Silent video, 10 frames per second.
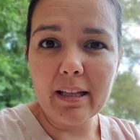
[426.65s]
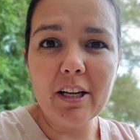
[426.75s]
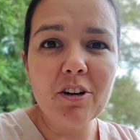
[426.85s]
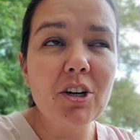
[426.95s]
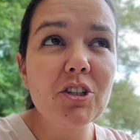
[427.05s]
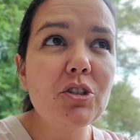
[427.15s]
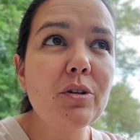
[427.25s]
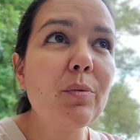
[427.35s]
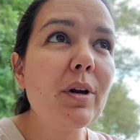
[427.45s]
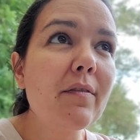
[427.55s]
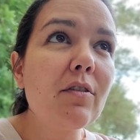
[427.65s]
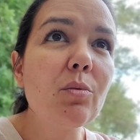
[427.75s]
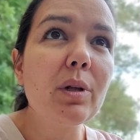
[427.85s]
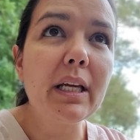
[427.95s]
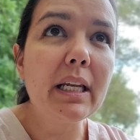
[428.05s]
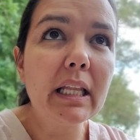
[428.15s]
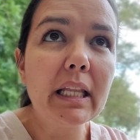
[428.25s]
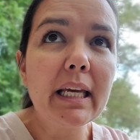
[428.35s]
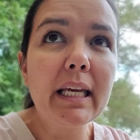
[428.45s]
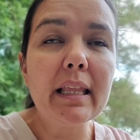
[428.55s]
Like, you're not just doing whatever
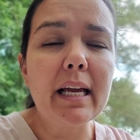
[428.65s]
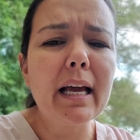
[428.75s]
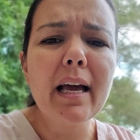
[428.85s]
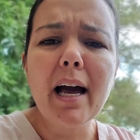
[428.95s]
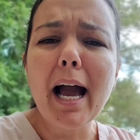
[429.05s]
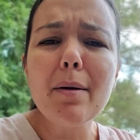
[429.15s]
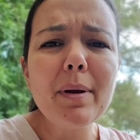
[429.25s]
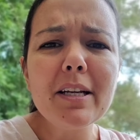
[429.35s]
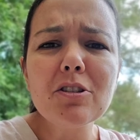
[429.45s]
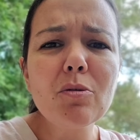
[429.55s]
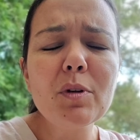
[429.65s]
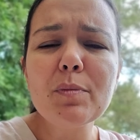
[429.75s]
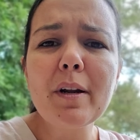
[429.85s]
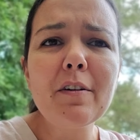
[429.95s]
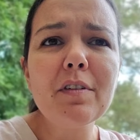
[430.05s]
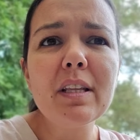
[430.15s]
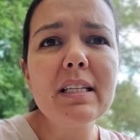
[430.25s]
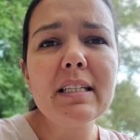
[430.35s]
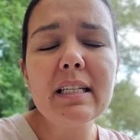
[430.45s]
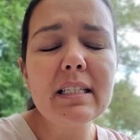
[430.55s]
willy-nilly, like, I paid so much money for
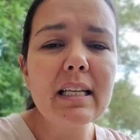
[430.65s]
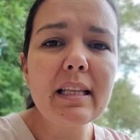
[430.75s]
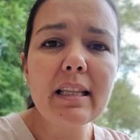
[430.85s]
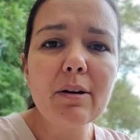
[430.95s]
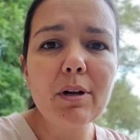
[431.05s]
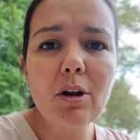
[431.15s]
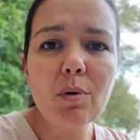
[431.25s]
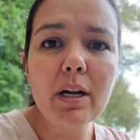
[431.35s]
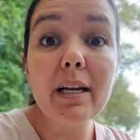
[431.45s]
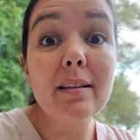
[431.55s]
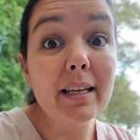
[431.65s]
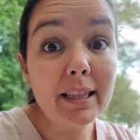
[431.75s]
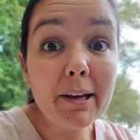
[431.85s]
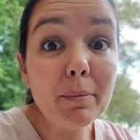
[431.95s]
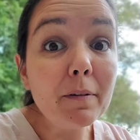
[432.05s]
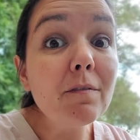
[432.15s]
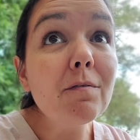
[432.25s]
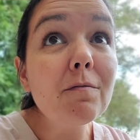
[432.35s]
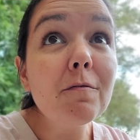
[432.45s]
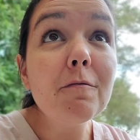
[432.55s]
this and it's nothing like what I wanted. Like, they'd be
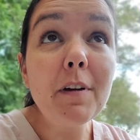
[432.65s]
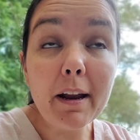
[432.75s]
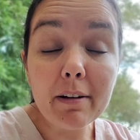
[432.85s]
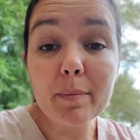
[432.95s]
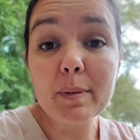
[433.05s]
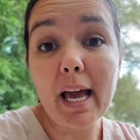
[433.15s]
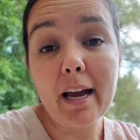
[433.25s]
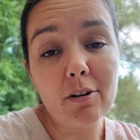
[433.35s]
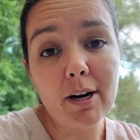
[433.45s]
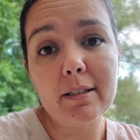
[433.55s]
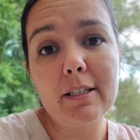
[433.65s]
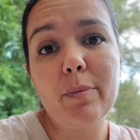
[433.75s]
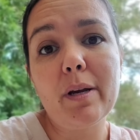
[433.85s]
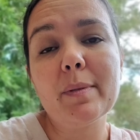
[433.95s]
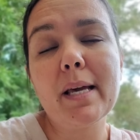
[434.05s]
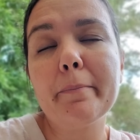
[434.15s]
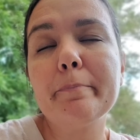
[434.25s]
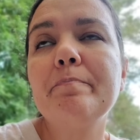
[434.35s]
very upset, and grounds to be upset.